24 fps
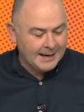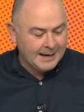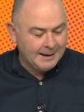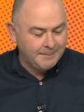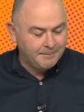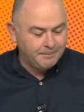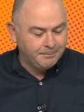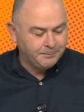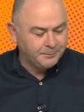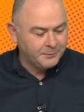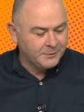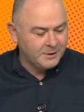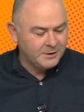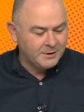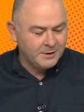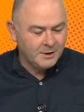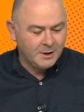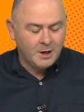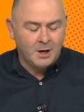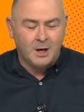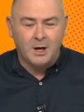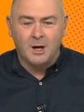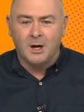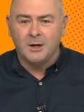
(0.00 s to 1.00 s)
um,
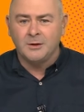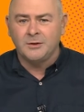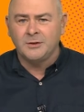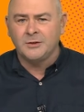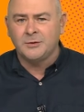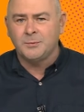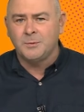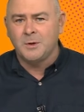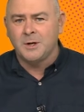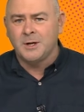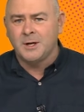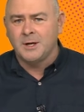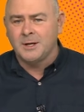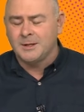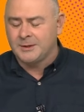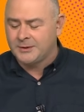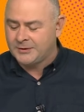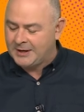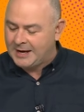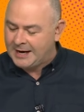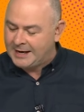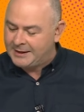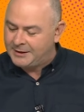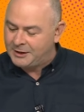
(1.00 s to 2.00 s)
I just want to
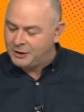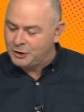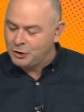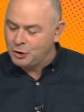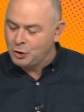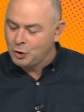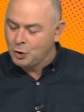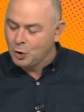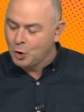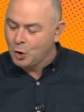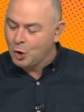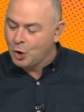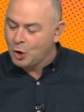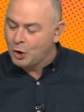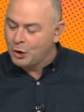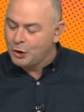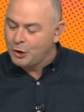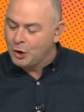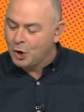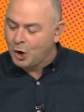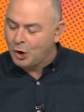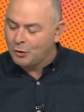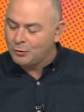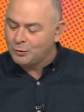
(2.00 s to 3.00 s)
say that you're
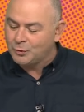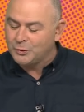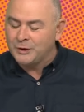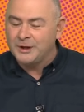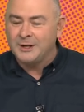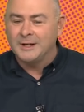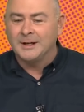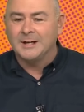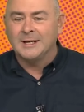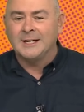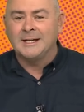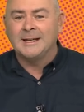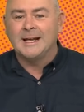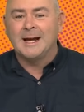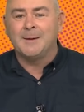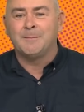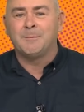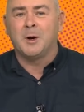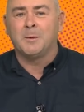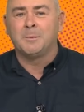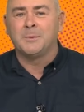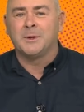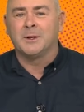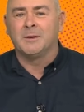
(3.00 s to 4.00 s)
not really that
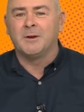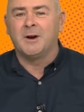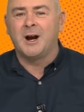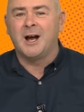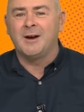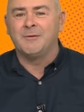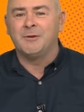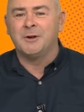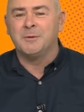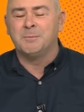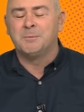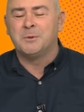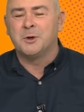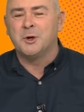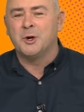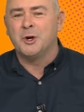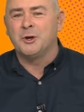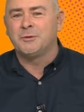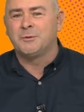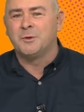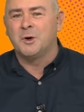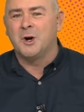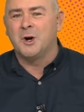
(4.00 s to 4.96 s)
popular over in Perth